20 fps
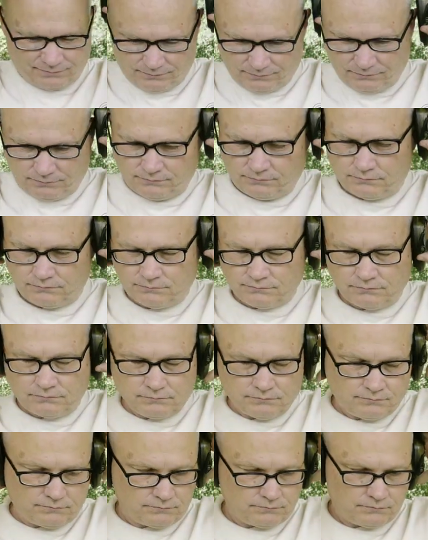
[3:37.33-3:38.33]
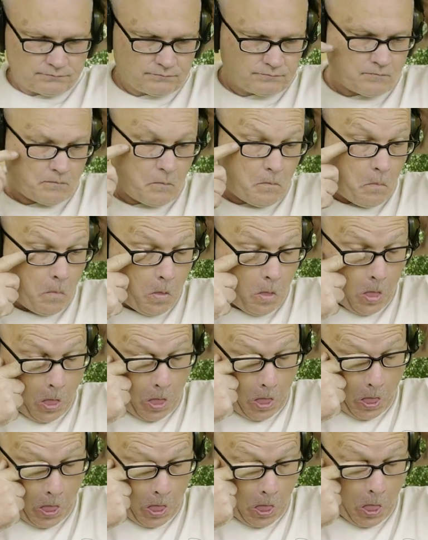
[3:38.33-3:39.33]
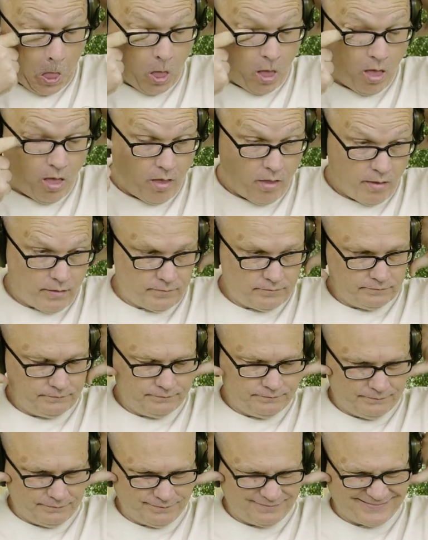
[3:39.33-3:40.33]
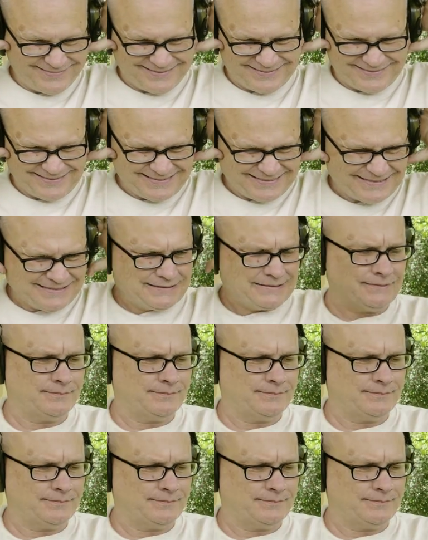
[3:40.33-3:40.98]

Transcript: Nobody speaks.